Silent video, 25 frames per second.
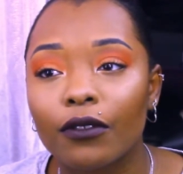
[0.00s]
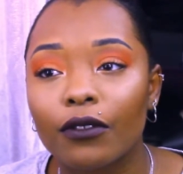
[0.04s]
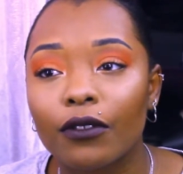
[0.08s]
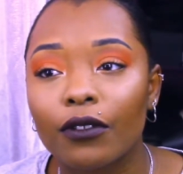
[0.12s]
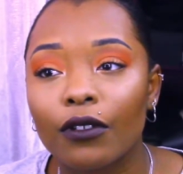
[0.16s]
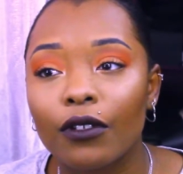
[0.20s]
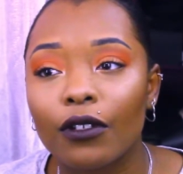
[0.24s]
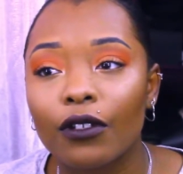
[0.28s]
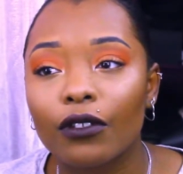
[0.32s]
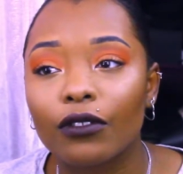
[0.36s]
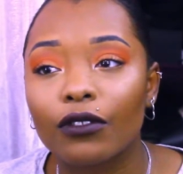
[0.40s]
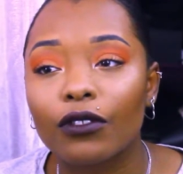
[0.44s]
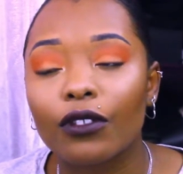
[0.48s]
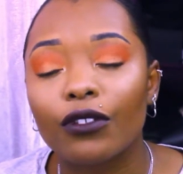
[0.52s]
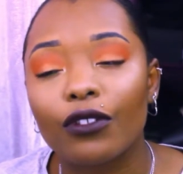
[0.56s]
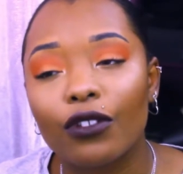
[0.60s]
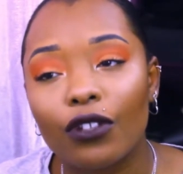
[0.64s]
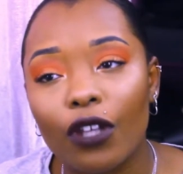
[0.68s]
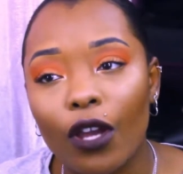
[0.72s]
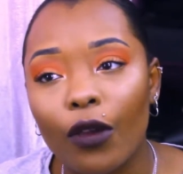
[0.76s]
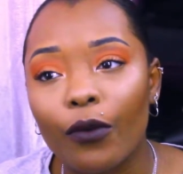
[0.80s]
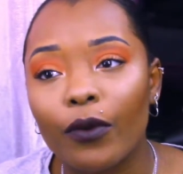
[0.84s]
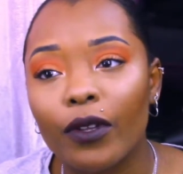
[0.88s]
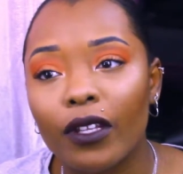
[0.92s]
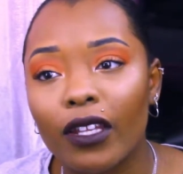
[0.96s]
So you
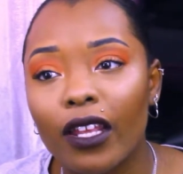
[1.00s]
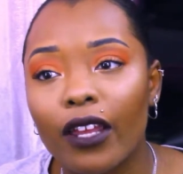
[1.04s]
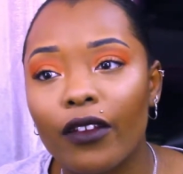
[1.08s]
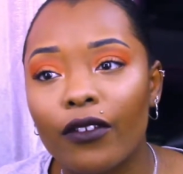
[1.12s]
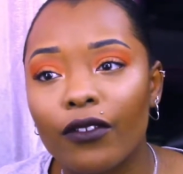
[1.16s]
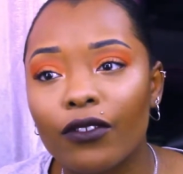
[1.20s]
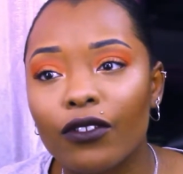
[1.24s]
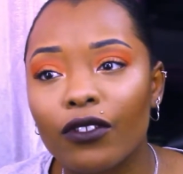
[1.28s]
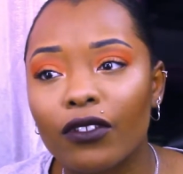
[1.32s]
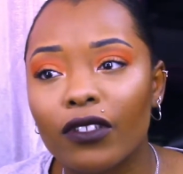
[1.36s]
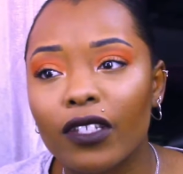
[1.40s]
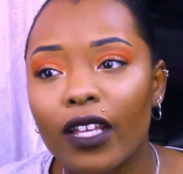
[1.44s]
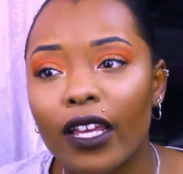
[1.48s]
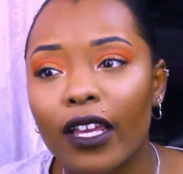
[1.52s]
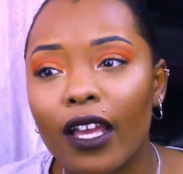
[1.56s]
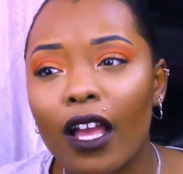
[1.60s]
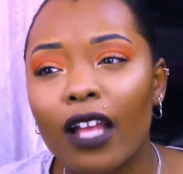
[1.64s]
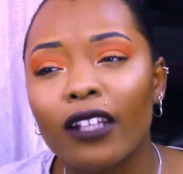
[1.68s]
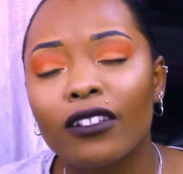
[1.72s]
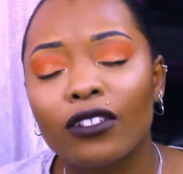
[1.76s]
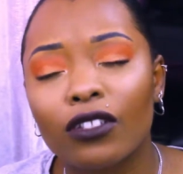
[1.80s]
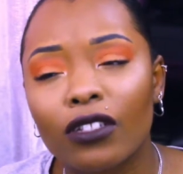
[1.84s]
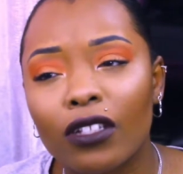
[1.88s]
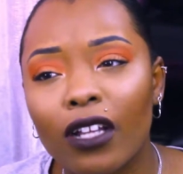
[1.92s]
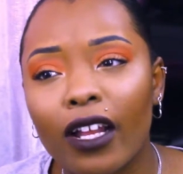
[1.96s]
go in there and you say, I'd
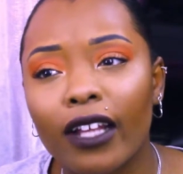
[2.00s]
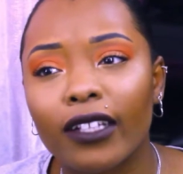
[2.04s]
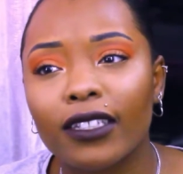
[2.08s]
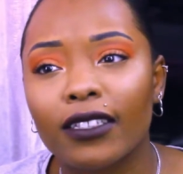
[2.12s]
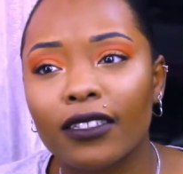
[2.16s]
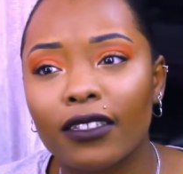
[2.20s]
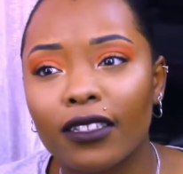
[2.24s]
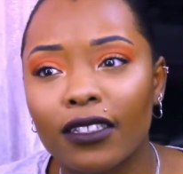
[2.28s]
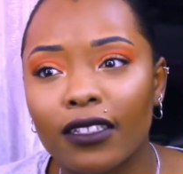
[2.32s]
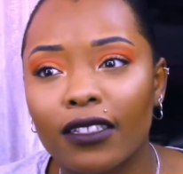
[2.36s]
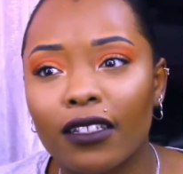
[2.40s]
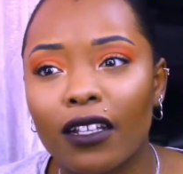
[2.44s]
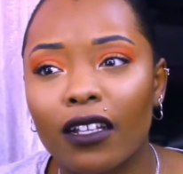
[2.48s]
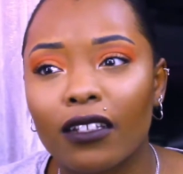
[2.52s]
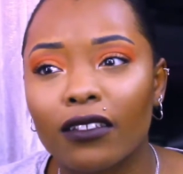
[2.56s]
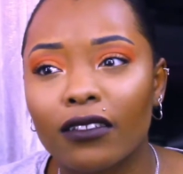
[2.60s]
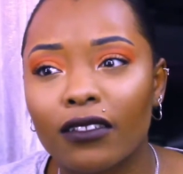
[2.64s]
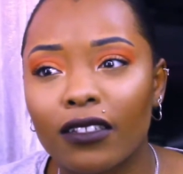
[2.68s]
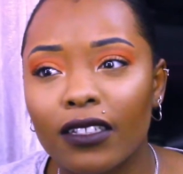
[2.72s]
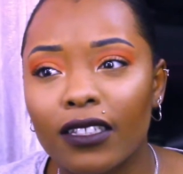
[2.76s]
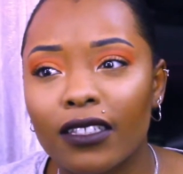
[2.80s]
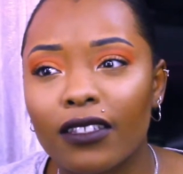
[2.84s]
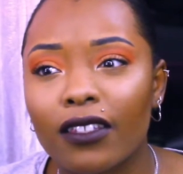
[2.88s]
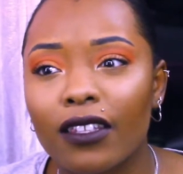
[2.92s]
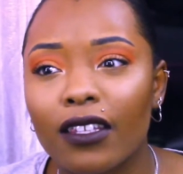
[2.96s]
just like to discuss
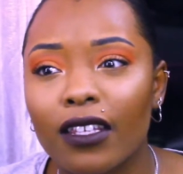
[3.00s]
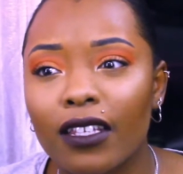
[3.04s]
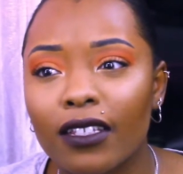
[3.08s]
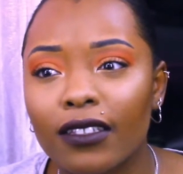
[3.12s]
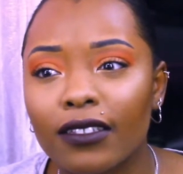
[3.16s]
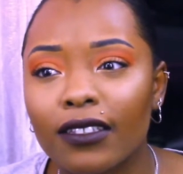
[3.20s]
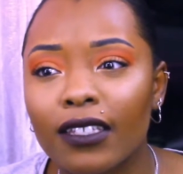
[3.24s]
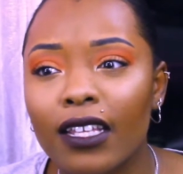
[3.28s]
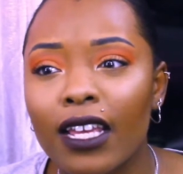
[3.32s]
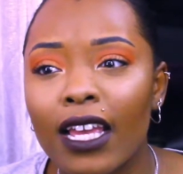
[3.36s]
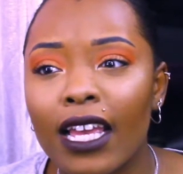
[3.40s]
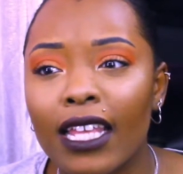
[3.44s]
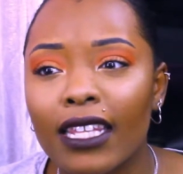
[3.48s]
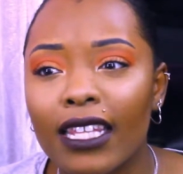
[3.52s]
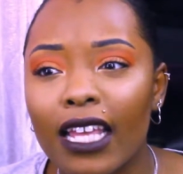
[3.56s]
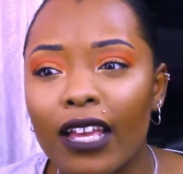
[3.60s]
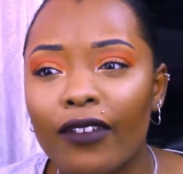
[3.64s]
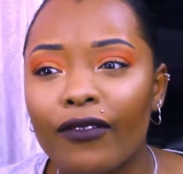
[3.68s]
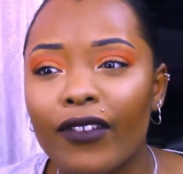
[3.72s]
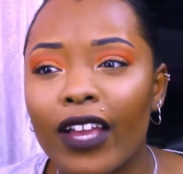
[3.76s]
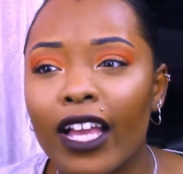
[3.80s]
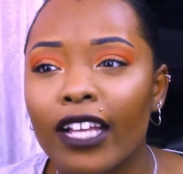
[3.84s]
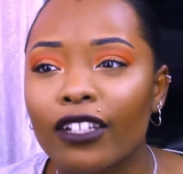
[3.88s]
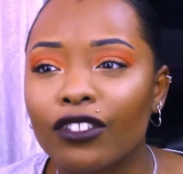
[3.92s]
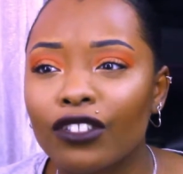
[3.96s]
these things that have
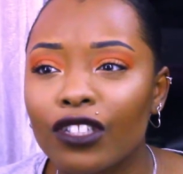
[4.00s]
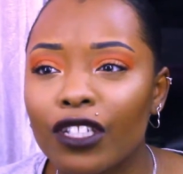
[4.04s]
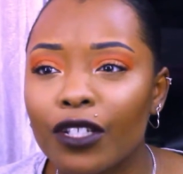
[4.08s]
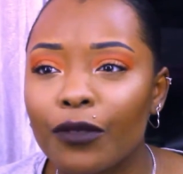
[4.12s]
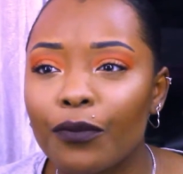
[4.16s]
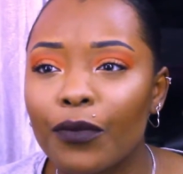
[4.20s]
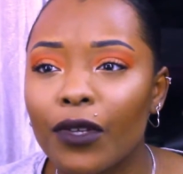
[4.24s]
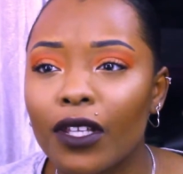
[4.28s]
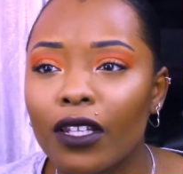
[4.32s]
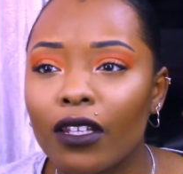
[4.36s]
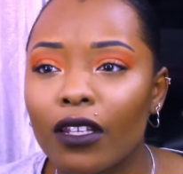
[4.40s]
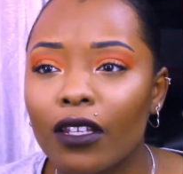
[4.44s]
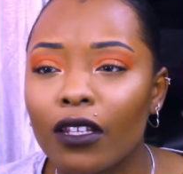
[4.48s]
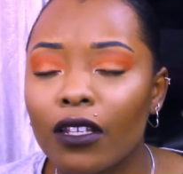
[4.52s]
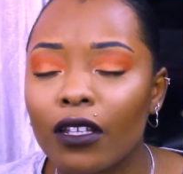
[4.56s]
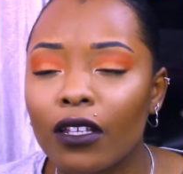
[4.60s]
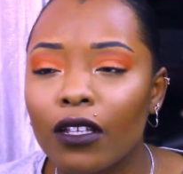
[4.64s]
actually been